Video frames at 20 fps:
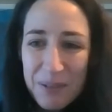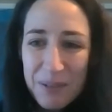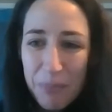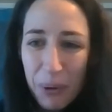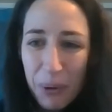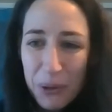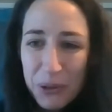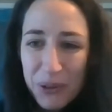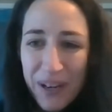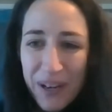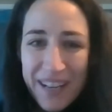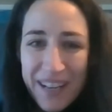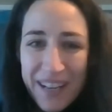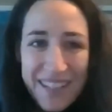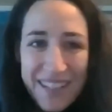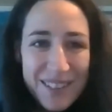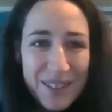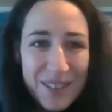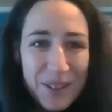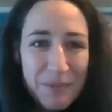moderate
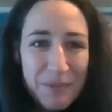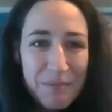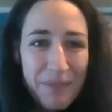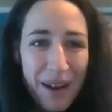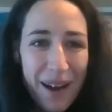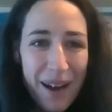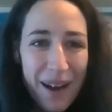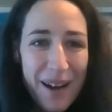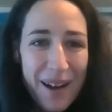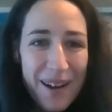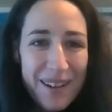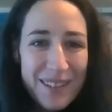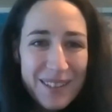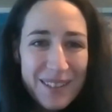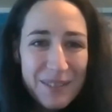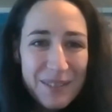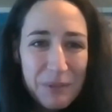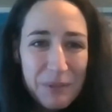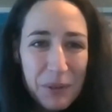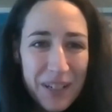some uh,
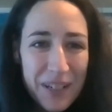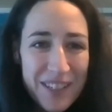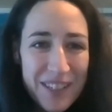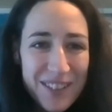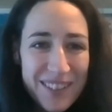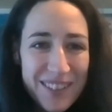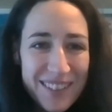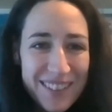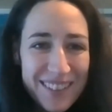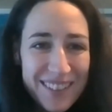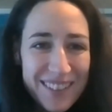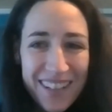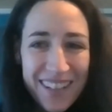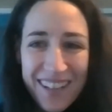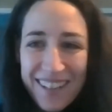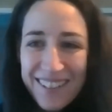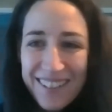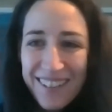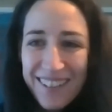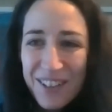some questions and,
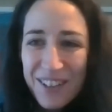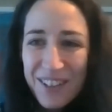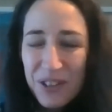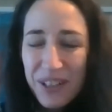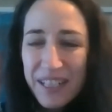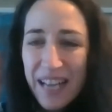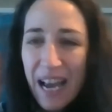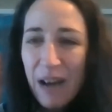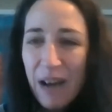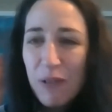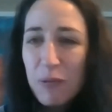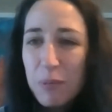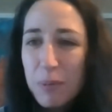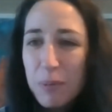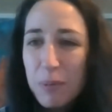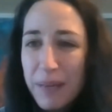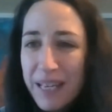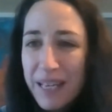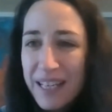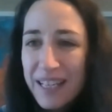and, and try and help
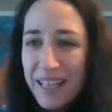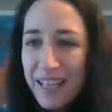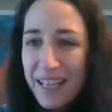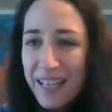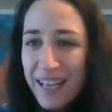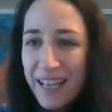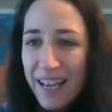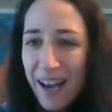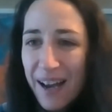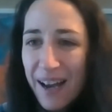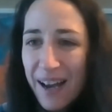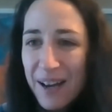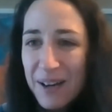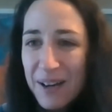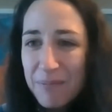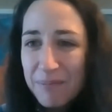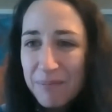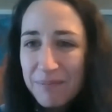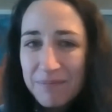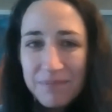me
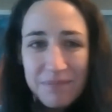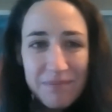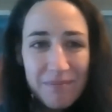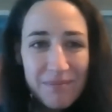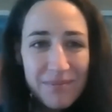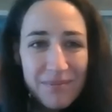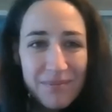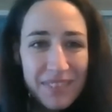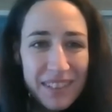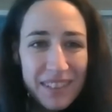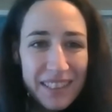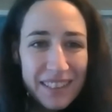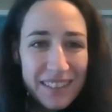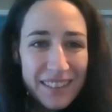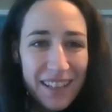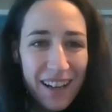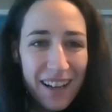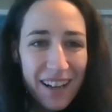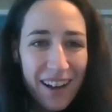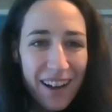um,
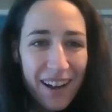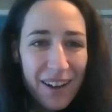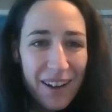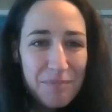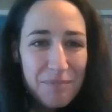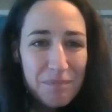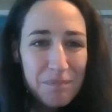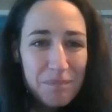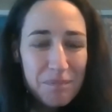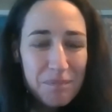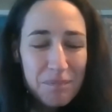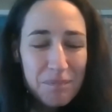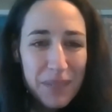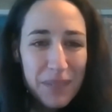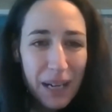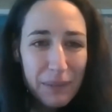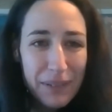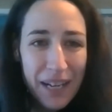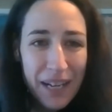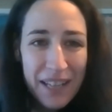uh,
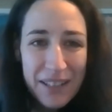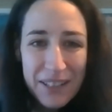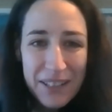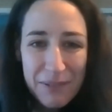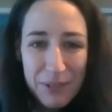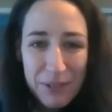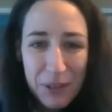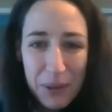navigate the different